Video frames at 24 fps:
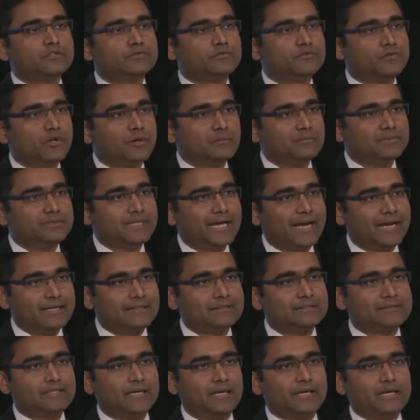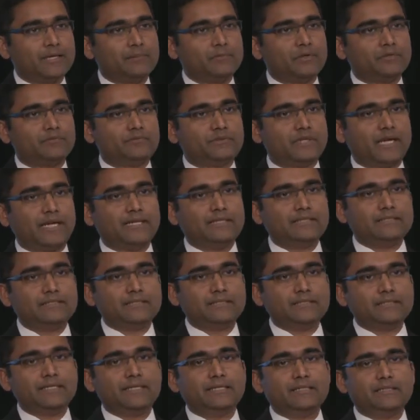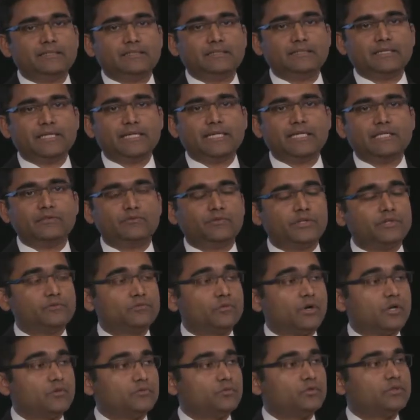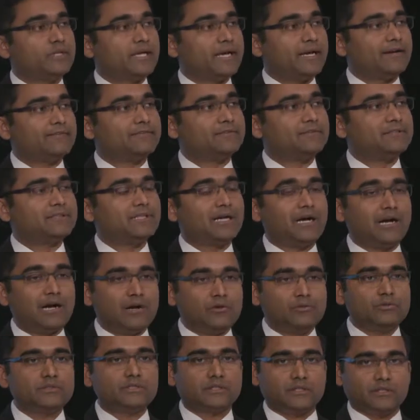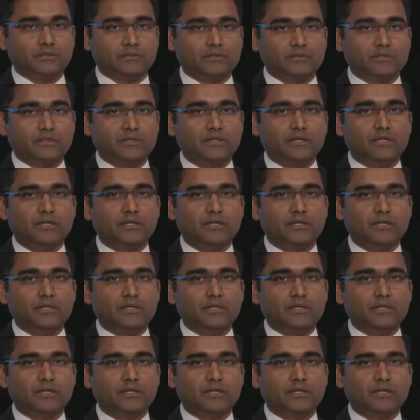From that time of 1988, when one would have 1,000